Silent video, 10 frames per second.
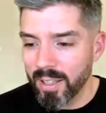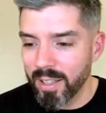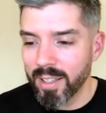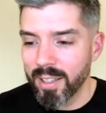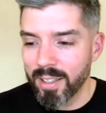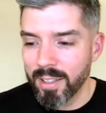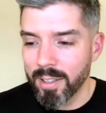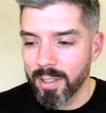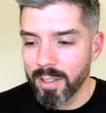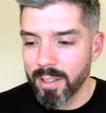
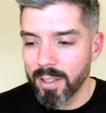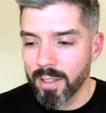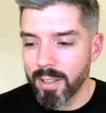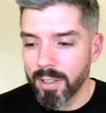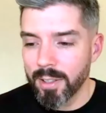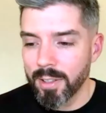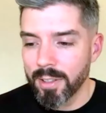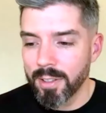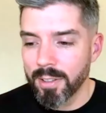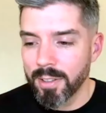
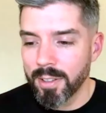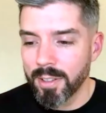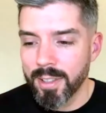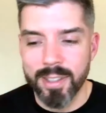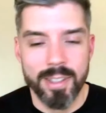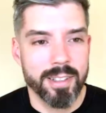Nothing is said.